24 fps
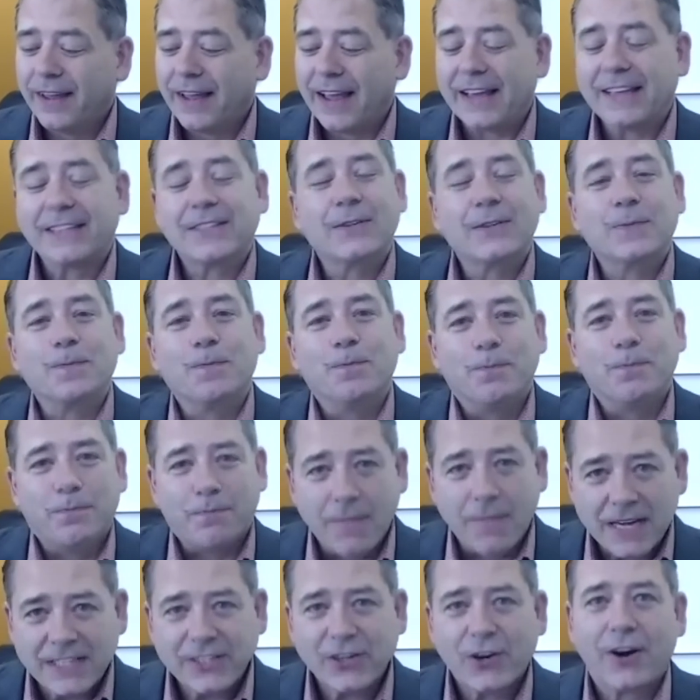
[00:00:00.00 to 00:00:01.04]
It's
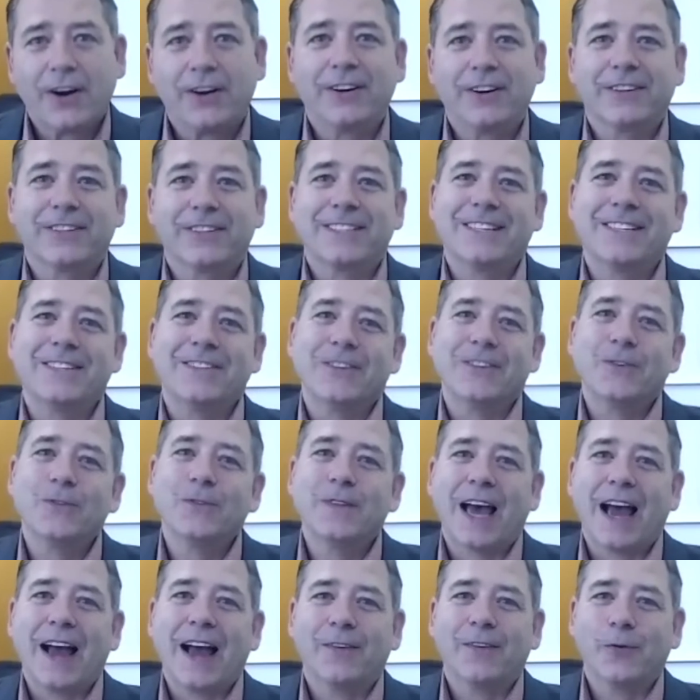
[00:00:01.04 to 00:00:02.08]
much harder to do
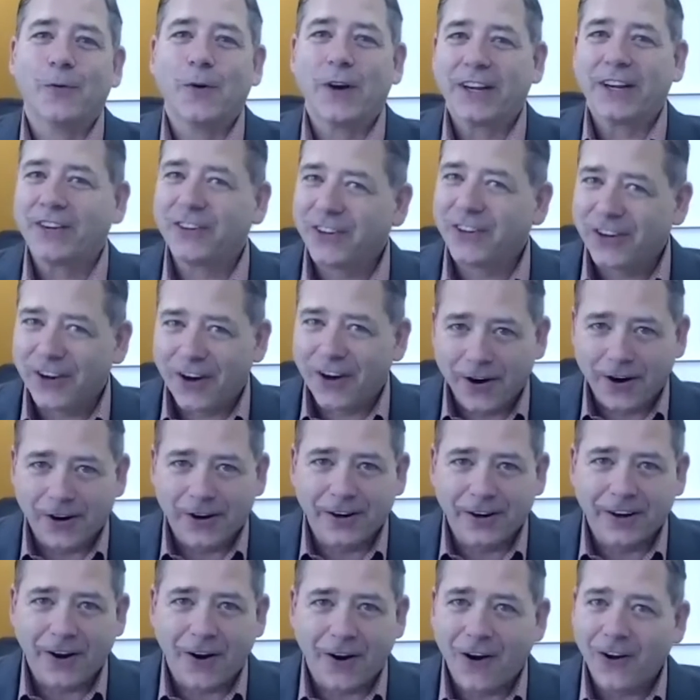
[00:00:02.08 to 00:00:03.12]
that when
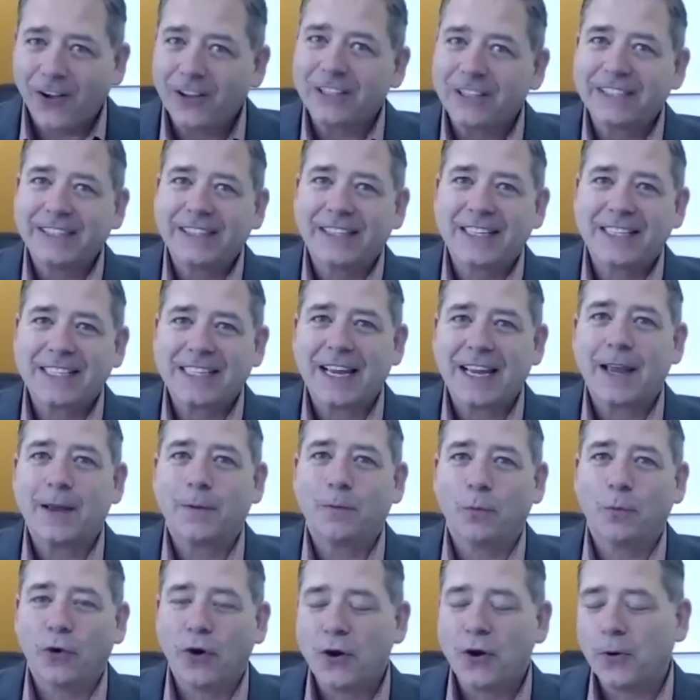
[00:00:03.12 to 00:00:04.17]
you're all in the
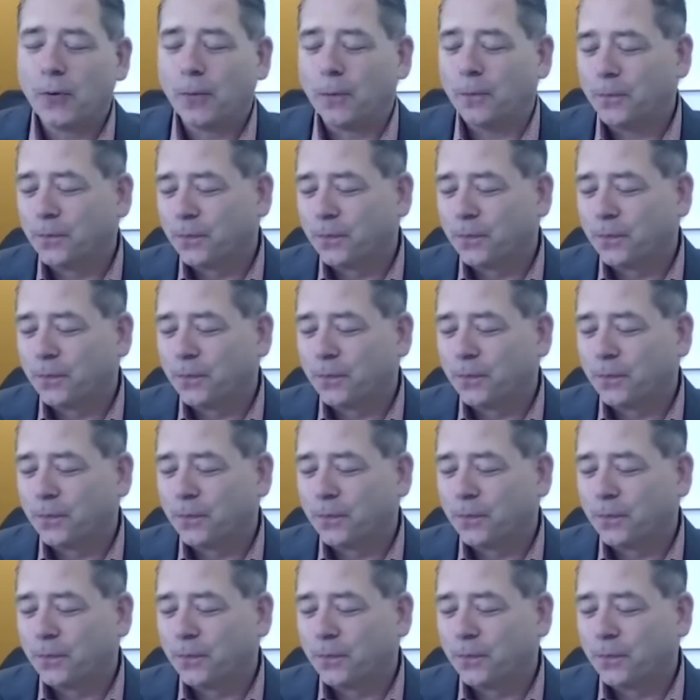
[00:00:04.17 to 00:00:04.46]
same room.